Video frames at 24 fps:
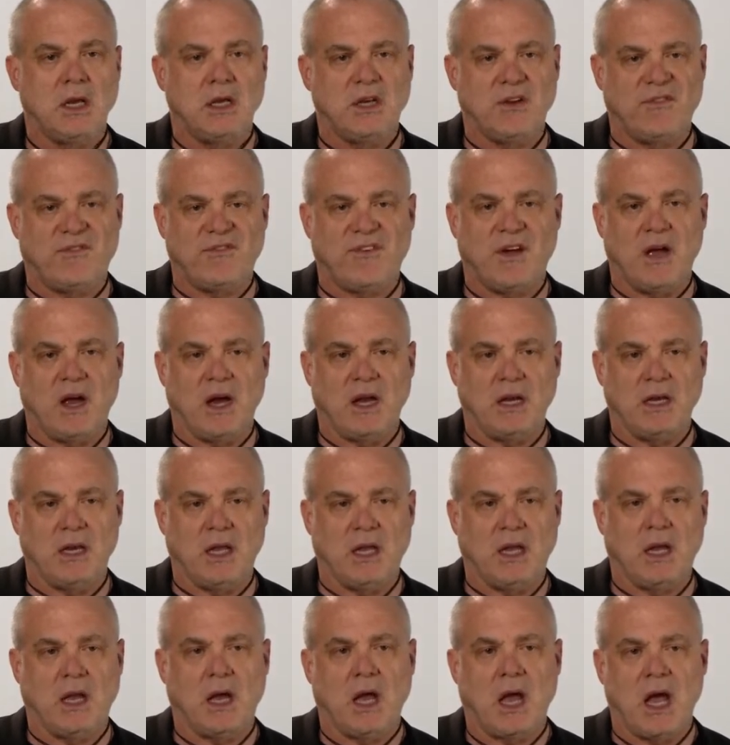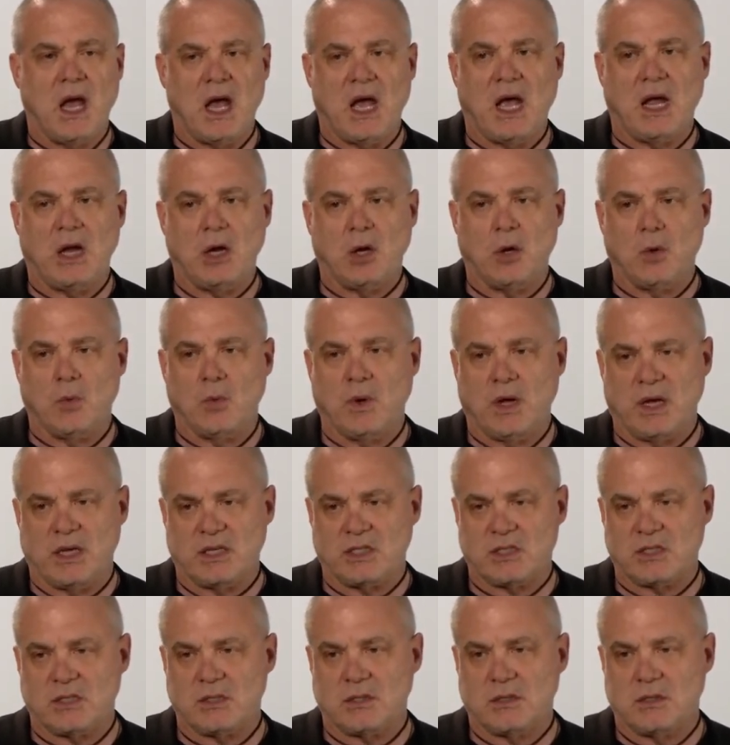defining higher
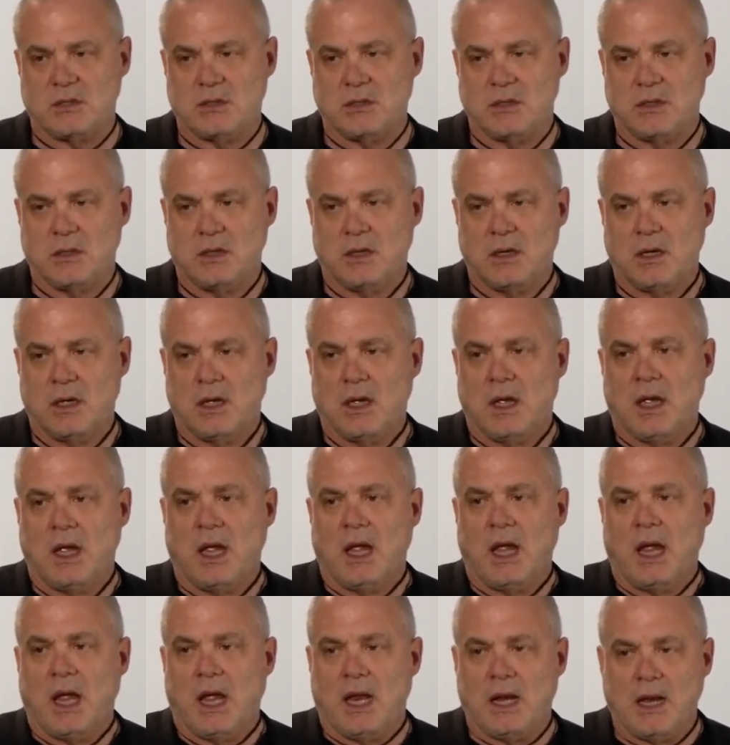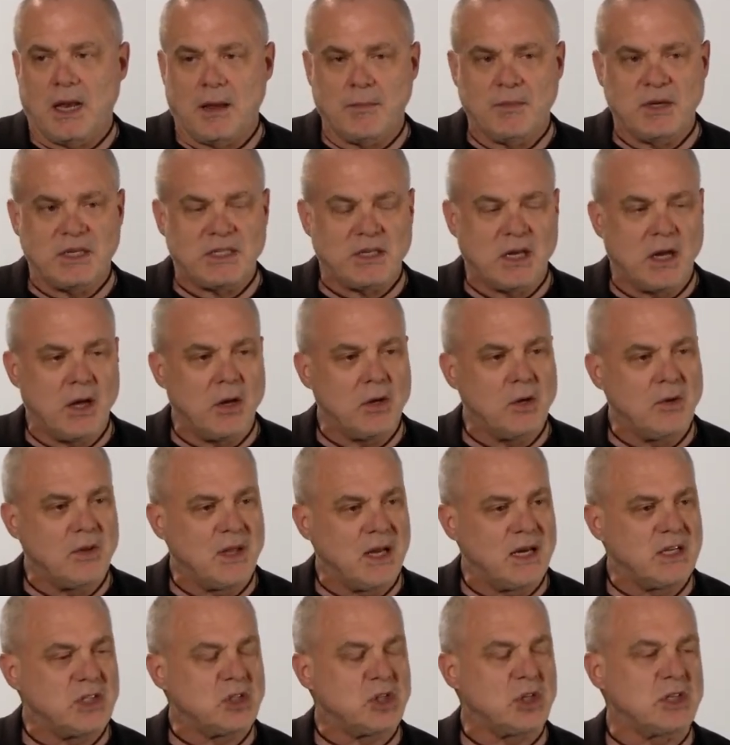risk. And let me tell you
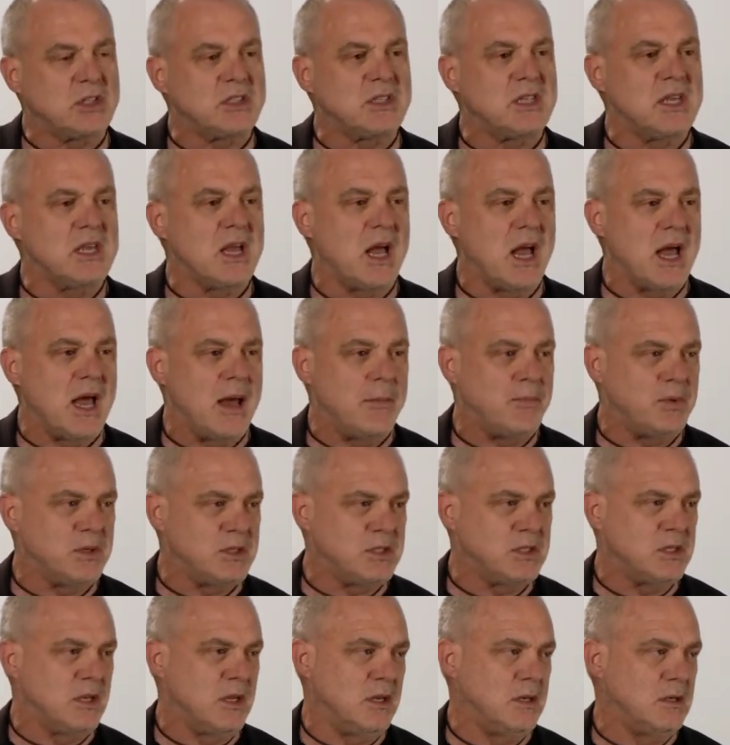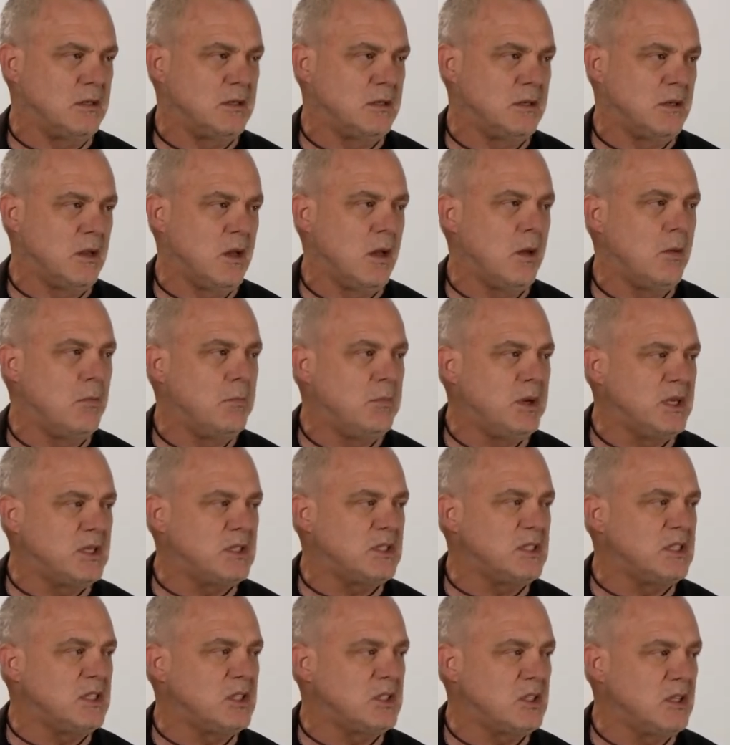that it's just the opposite.
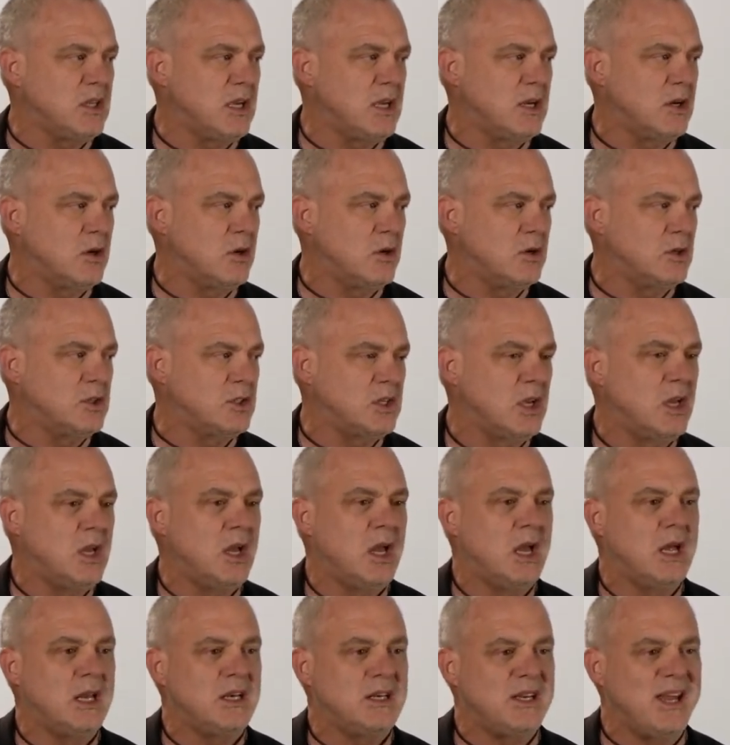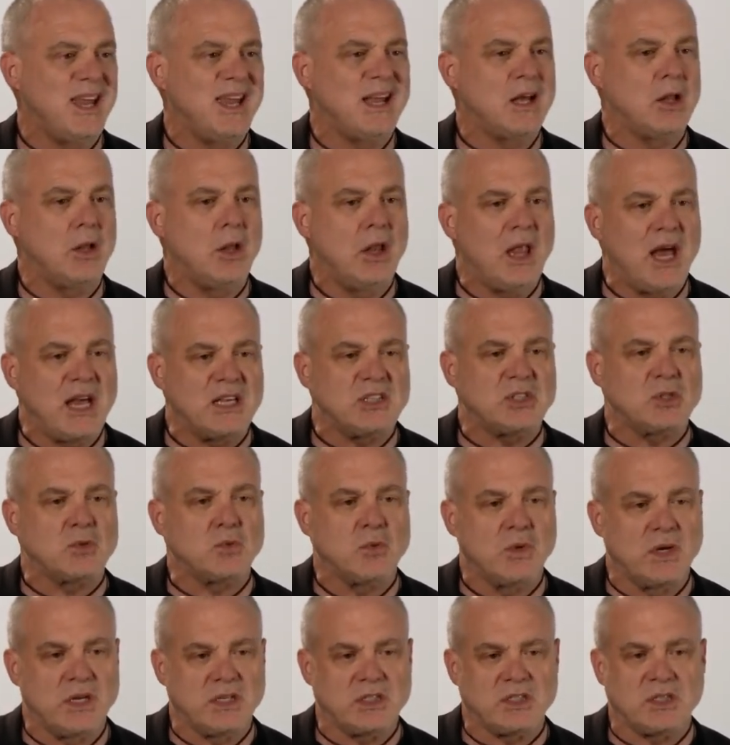Business leaders take less
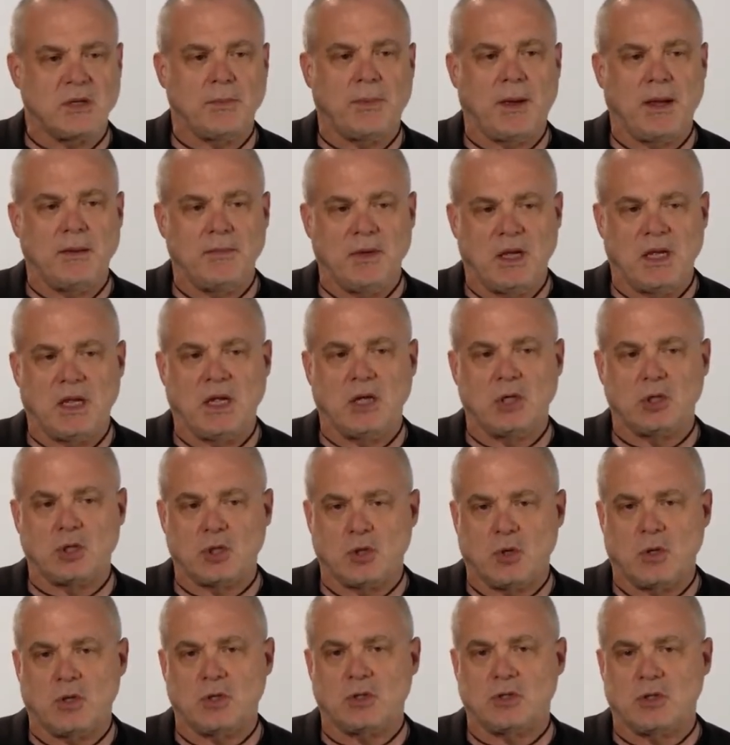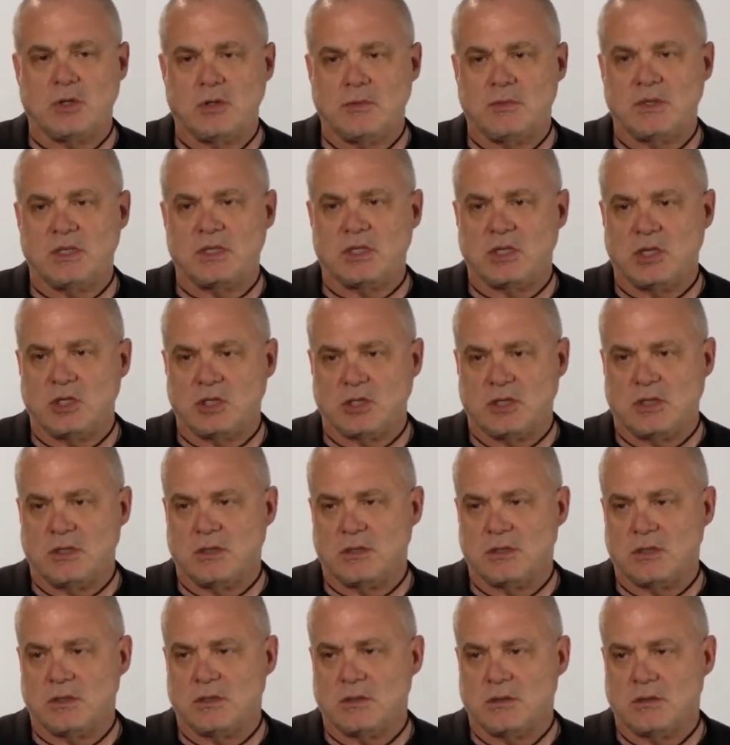risk by making short-term
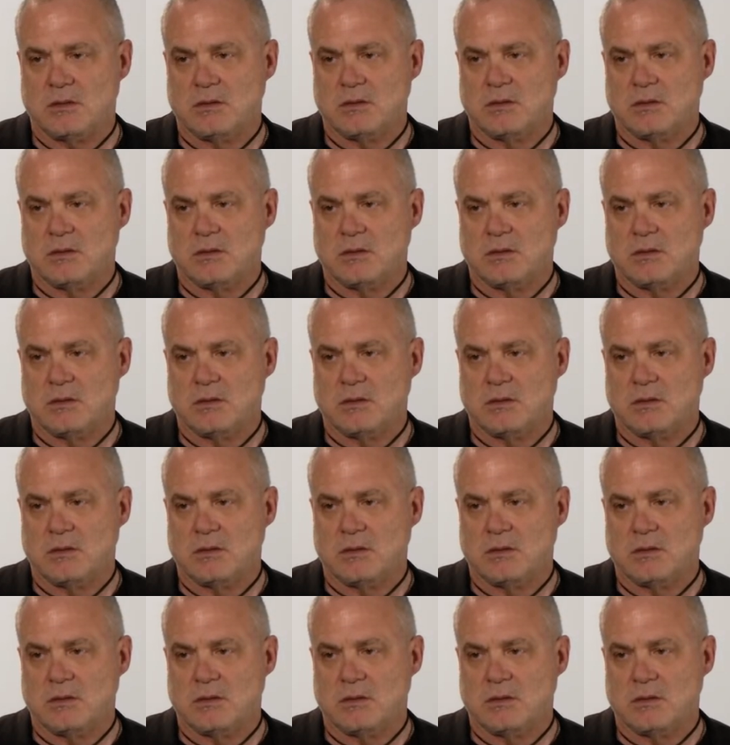decisions.